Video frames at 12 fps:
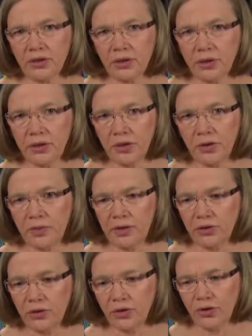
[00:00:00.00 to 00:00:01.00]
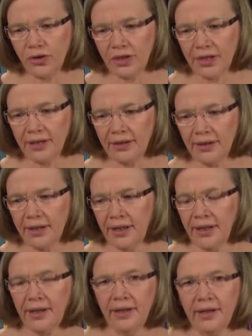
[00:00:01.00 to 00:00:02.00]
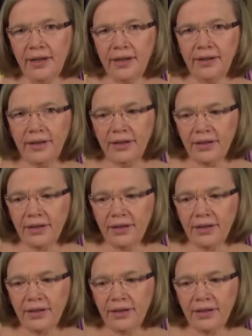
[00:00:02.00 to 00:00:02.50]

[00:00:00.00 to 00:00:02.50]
are starting to be introduced here. And then